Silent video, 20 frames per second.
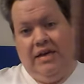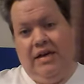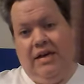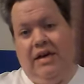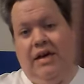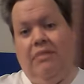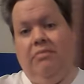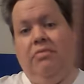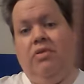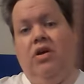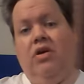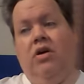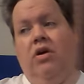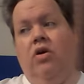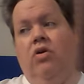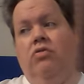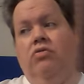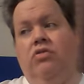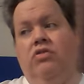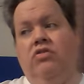I'm the
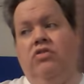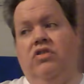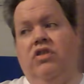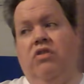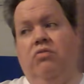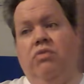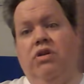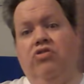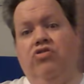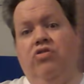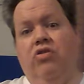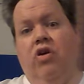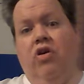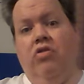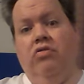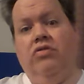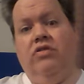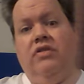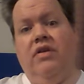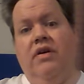host, the original
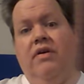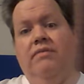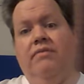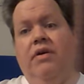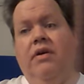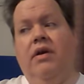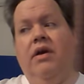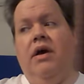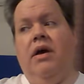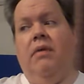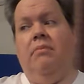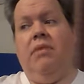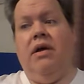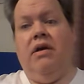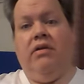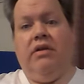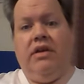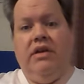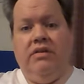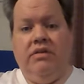host of
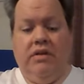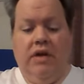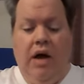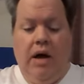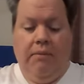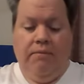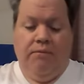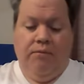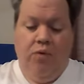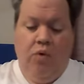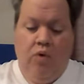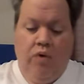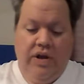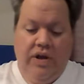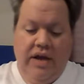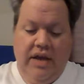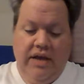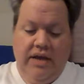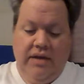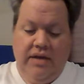American Top
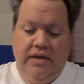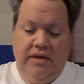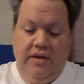40.